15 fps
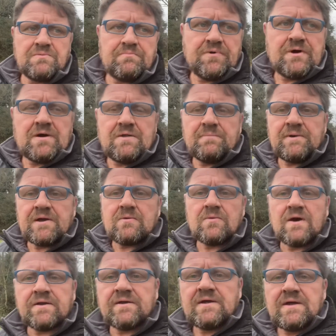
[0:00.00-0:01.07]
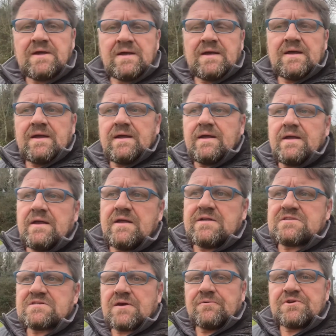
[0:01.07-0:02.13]
but the big one is
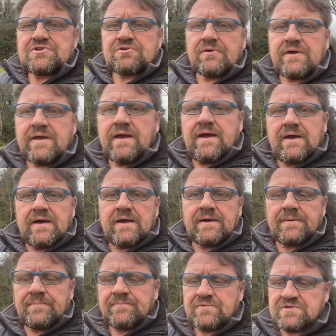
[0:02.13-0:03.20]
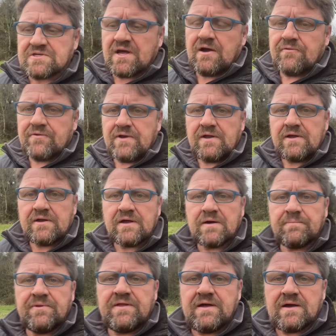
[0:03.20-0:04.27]
Surrey Tree Care. It's currently in up
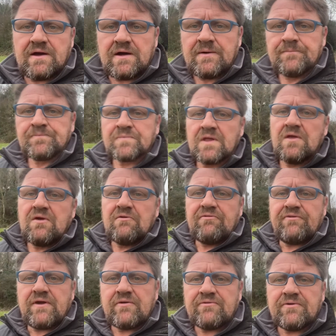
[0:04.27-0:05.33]
the 5th.